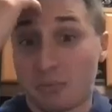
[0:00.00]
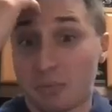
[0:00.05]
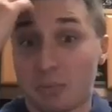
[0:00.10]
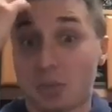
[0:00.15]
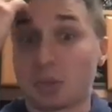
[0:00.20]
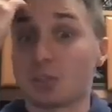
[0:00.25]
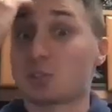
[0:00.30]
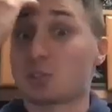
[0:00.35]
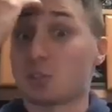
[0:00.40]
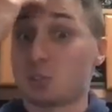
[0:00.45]

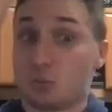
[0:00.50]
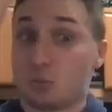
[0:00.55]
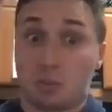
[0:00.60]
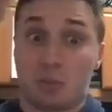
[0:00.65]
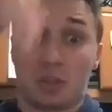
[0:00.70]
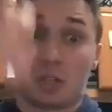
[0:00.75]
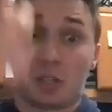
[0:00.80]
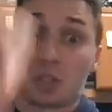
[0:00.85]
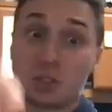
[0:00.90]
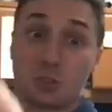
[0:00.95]
This
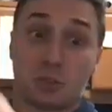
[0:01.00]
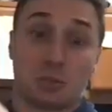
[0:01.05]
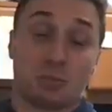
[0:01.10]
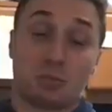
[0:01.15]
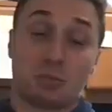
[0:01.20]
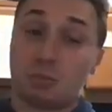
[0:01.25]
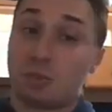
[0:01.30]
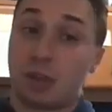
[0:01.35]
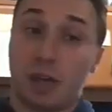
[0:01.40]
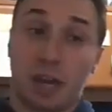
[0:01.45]

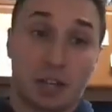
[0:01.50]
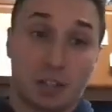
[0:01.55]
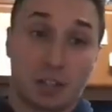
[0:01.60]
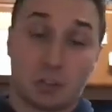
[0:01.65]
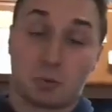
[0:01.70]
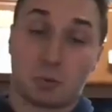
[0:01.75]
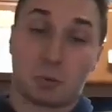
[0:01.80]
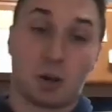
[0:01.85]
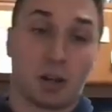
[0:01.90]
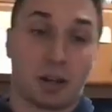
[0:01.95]
next one,
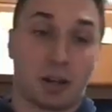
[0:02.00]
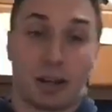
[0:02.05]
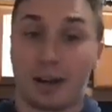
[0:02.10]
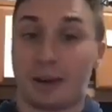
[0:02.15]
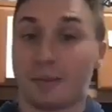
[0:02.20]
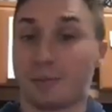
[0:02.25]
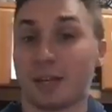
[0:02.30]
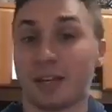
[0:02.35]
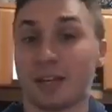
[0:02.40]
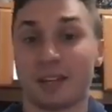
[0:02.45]
I mean,
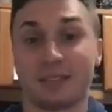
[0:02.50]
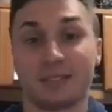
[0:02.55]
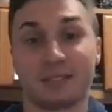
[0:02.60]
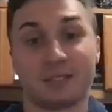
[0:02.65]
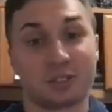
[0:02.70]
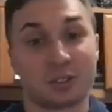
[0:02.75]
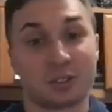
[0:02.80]
dude,